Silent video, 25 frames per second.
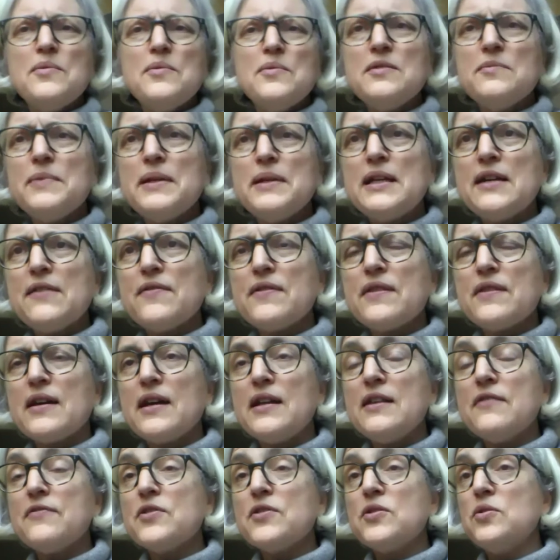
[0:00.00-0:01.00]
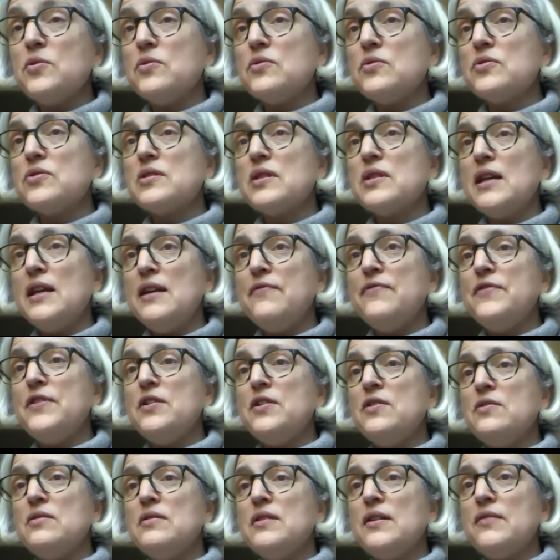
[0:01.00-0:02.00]
be given that, and of course,
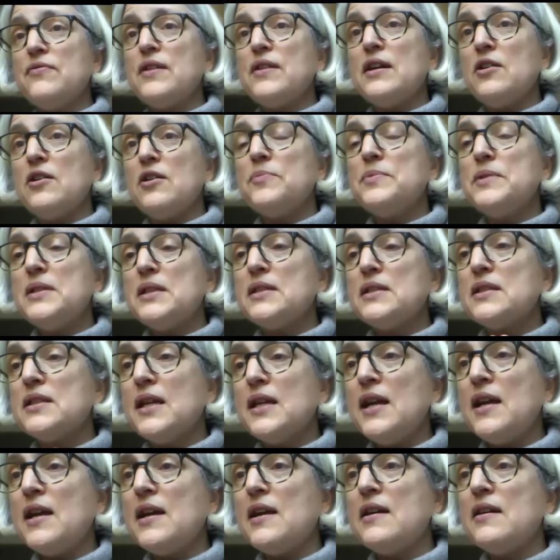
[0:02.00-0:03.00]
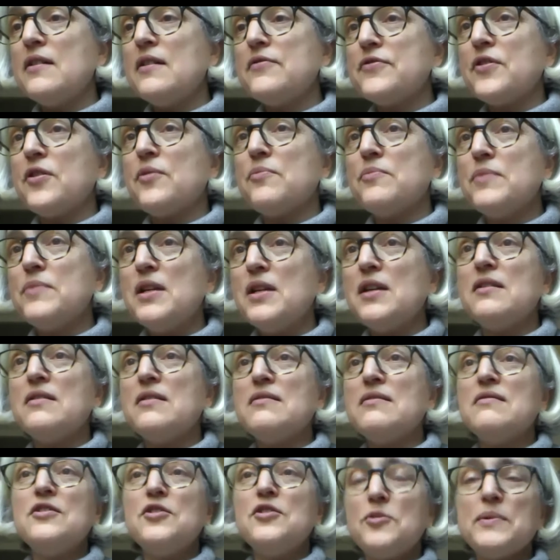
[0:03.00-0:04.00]
if they opt in to hear from you,
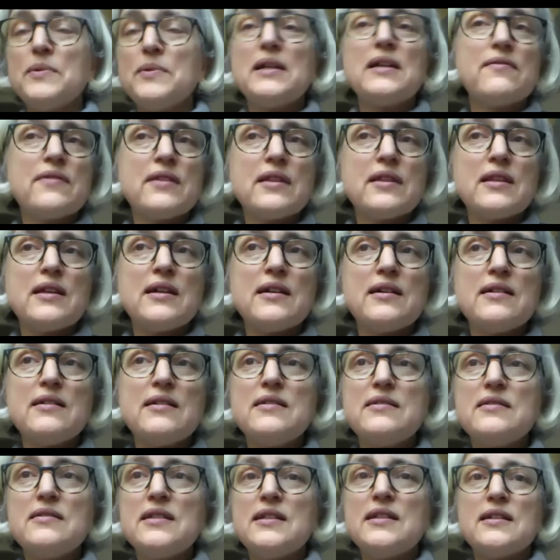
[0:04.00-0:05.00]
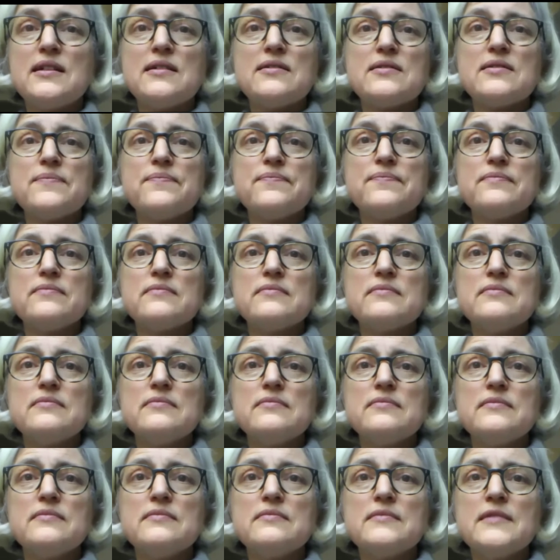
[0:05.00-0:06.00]
you'll be given their details.
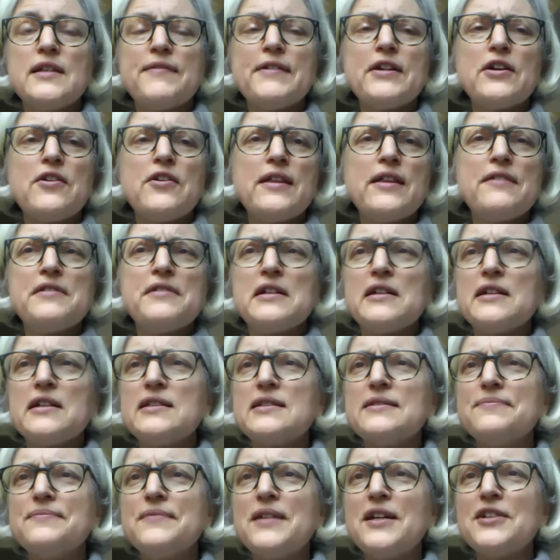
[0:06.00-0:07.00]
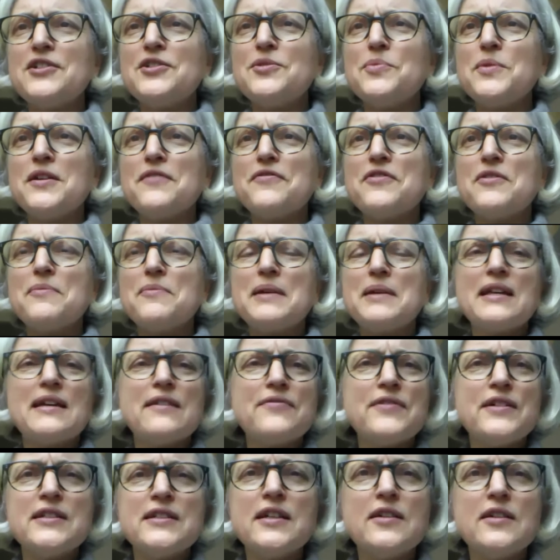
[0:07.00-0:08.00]
Have I got that right? I should work for the Big
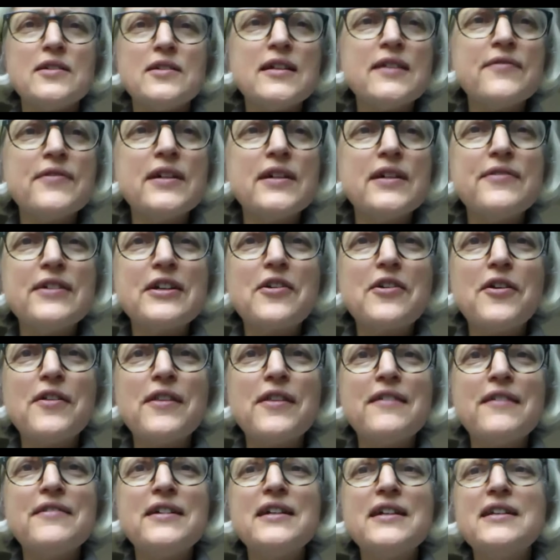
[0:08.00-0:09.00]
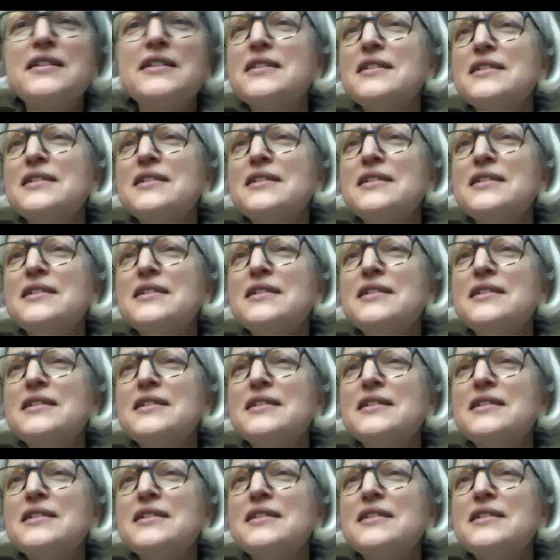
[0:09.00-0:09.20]
Give. I don't. Have I got that right?